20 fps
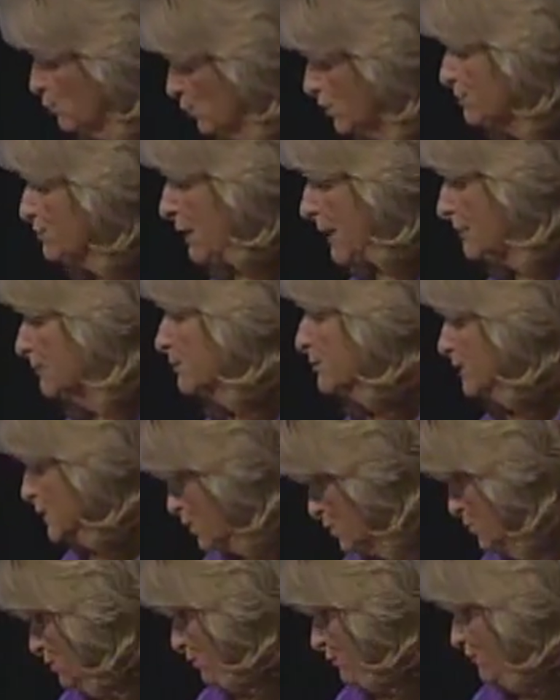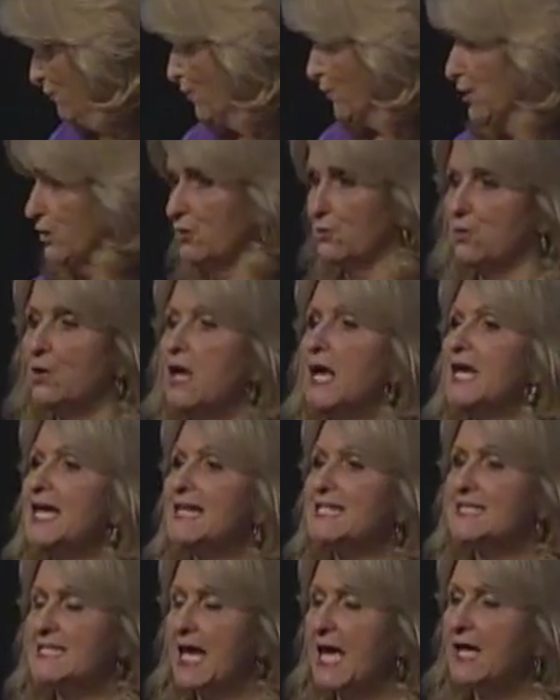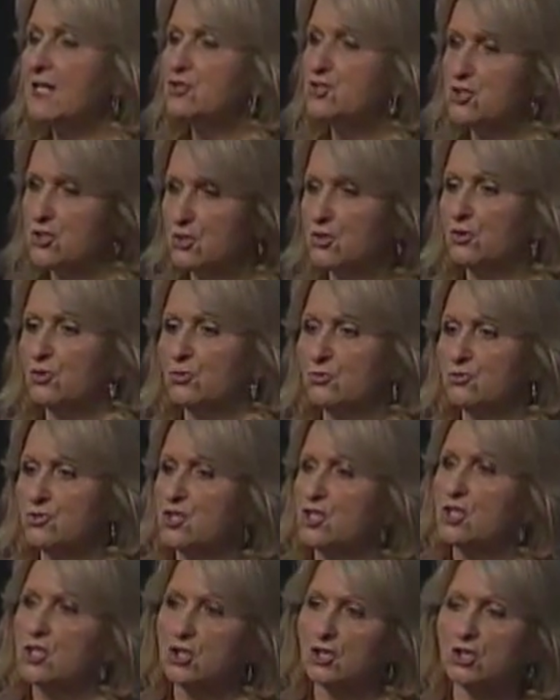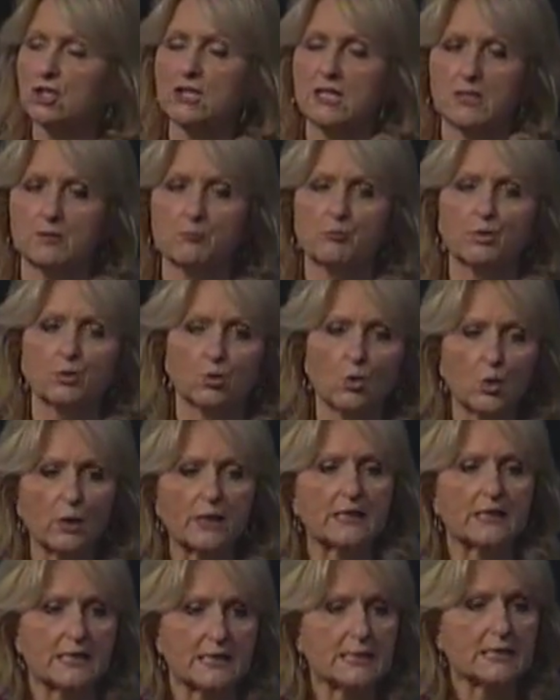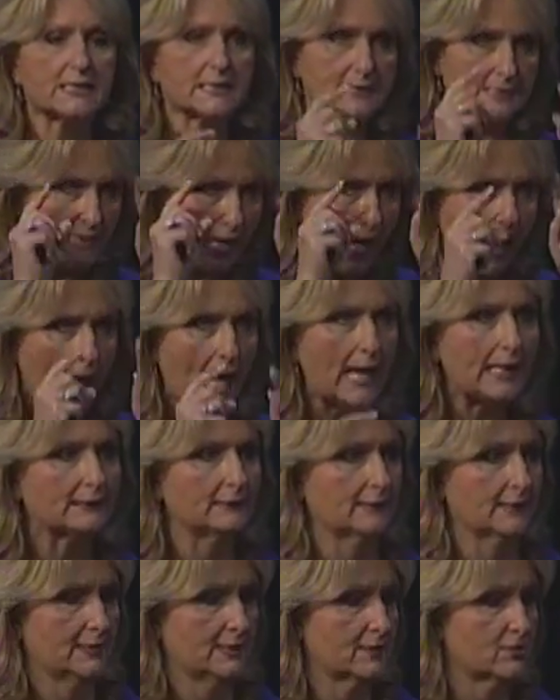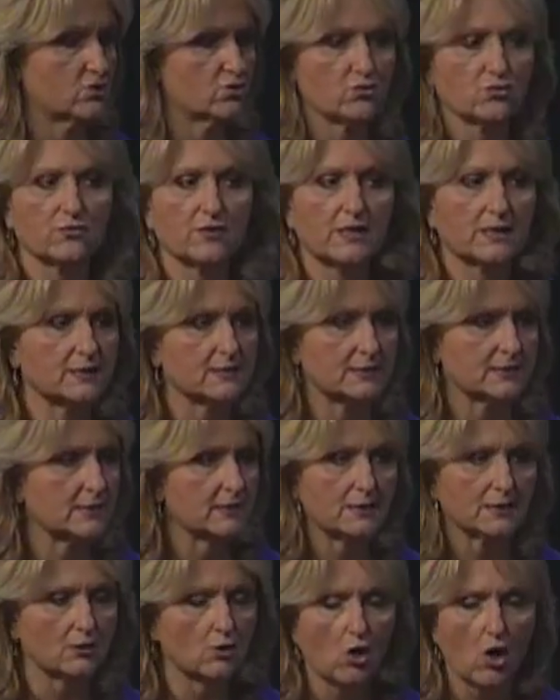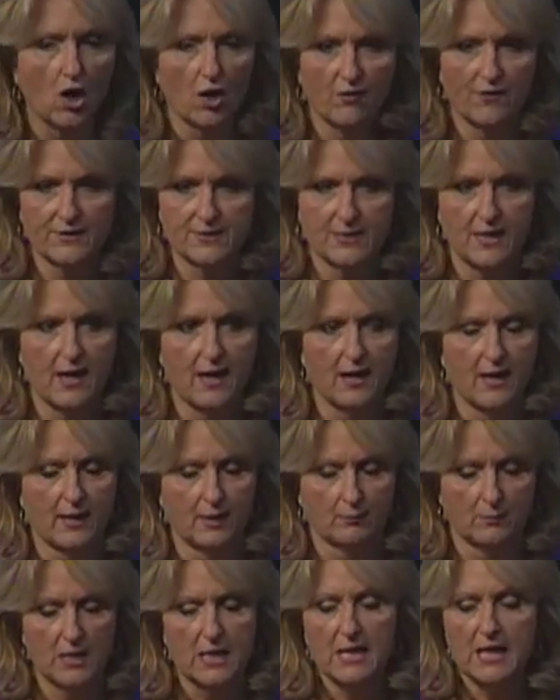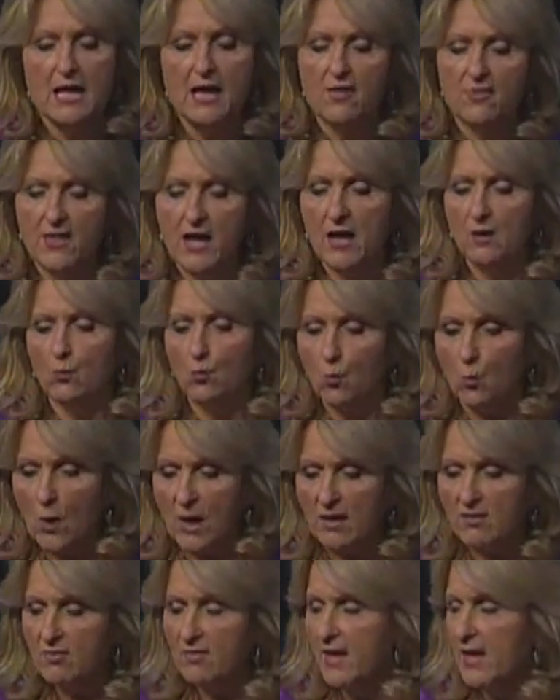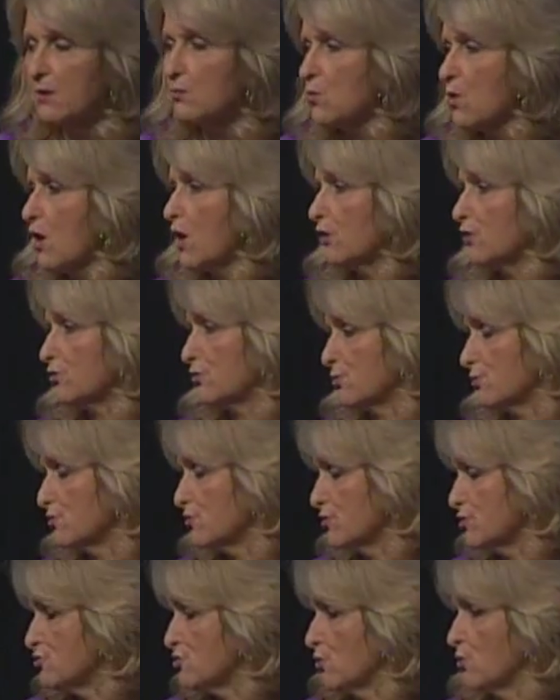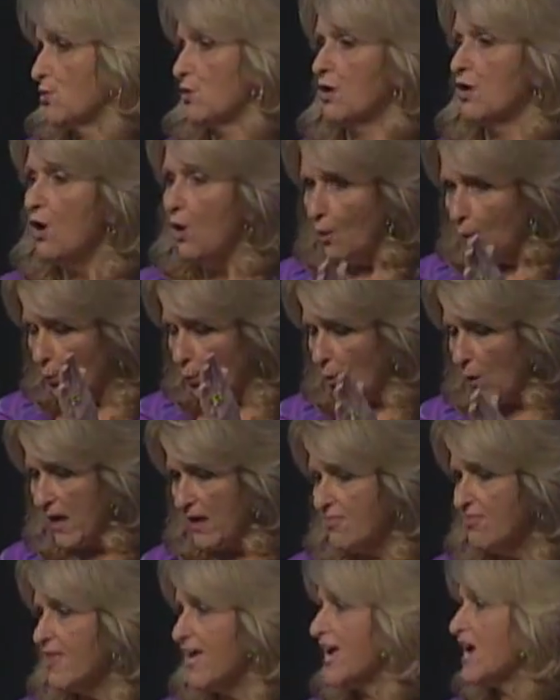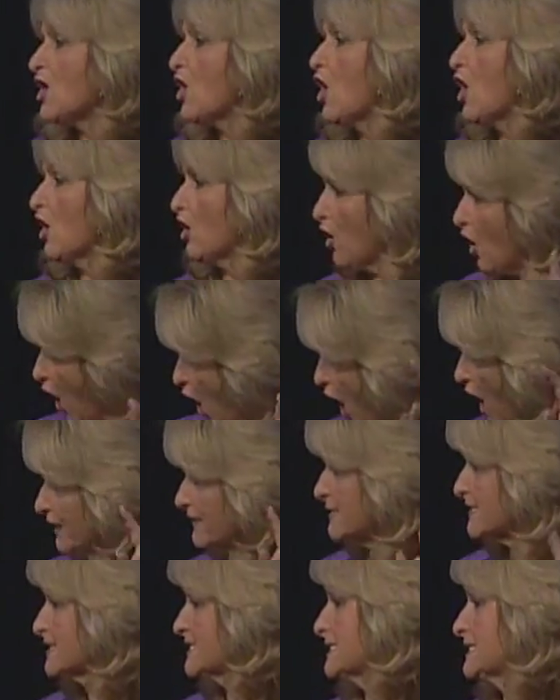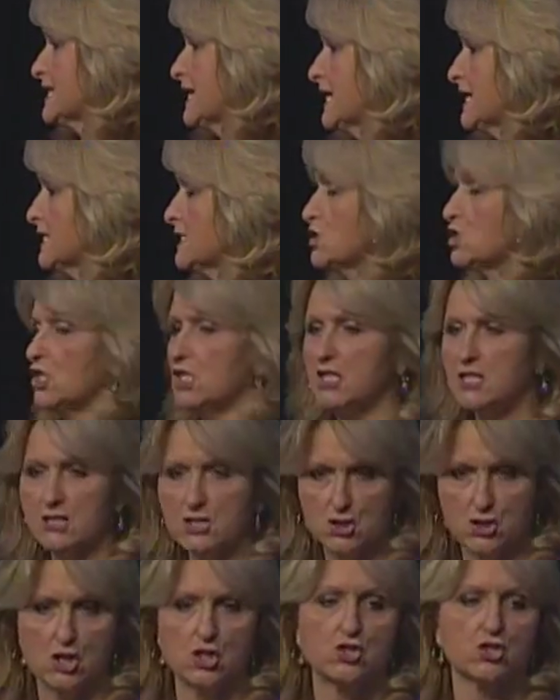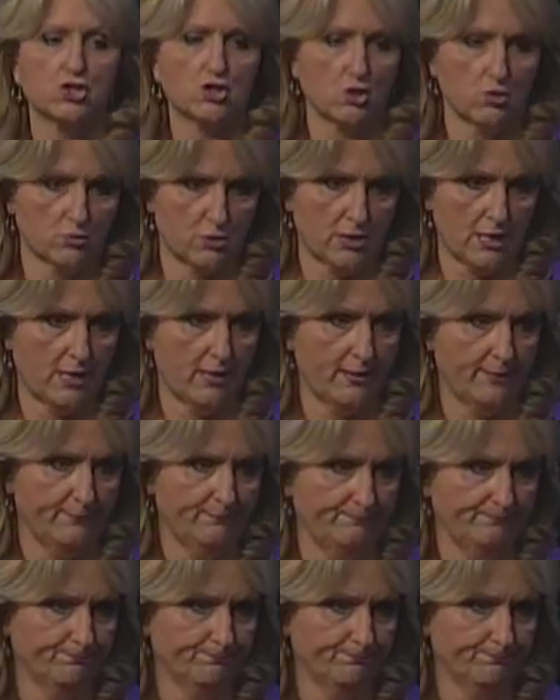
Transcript: would probably do it for you, tattoo to your employees' eyelids so they see it all the time, that when they walk through the door, when they are on stage, it's showtime.